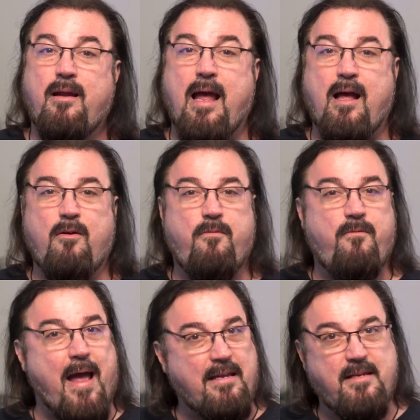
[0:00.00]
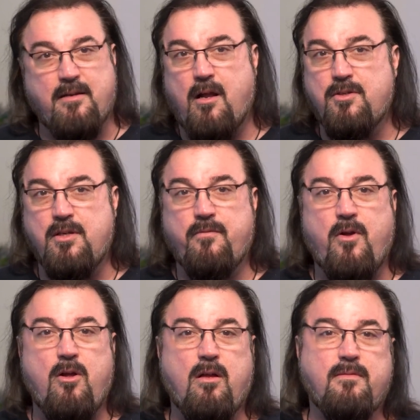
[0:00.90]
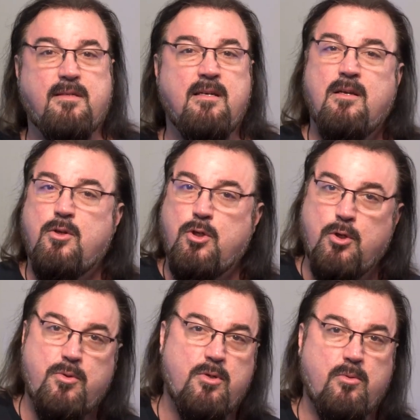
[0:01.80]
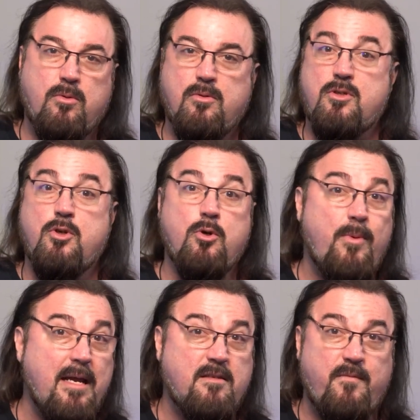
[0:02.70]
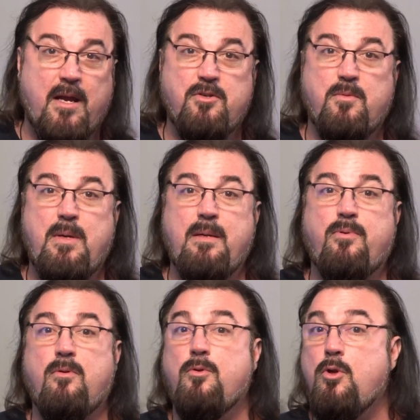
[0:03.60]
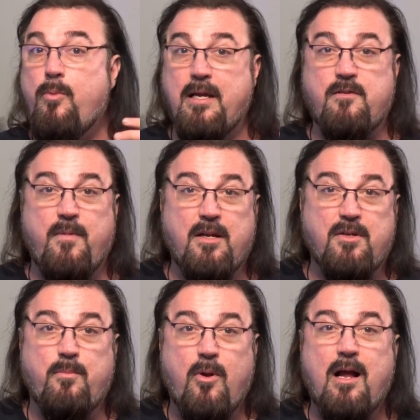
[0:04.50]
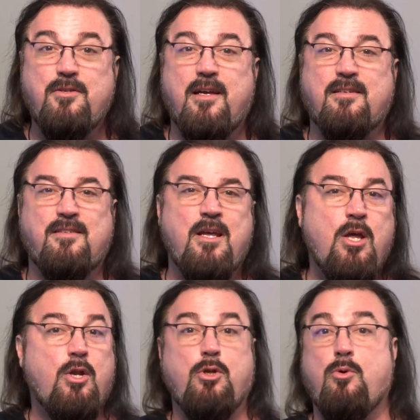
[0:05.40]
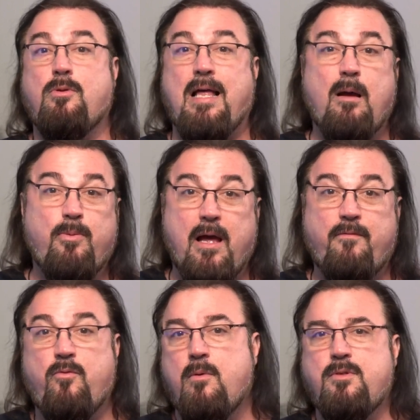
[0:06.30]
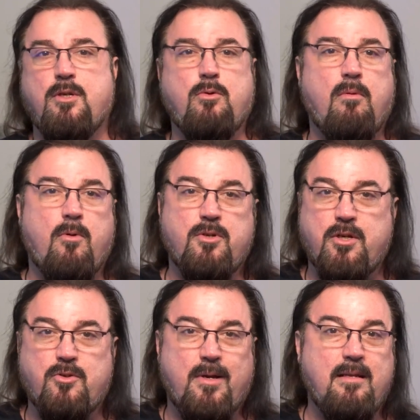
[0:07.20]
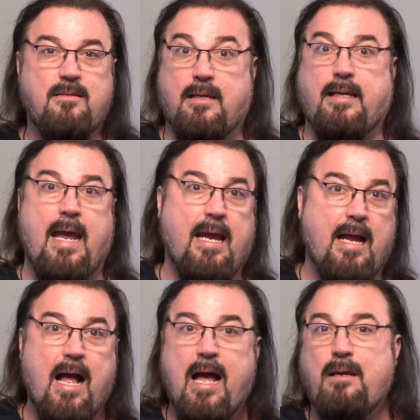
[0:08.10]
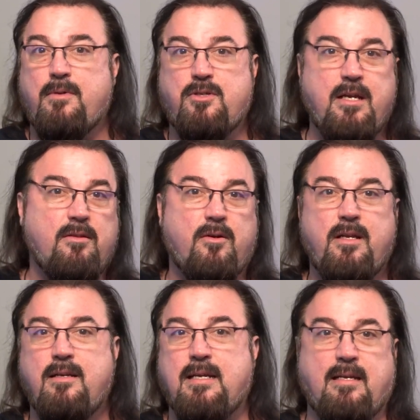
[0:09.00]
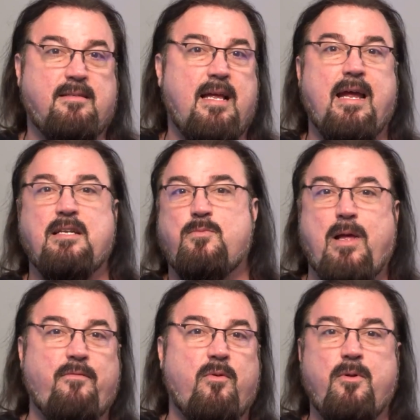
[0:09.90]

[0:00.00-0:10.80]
how fast technology evolves, new tools, new ways of managing people, new ways of managing projects, new cloud platforms, new emerging trends like AI, machine learning, data science, platform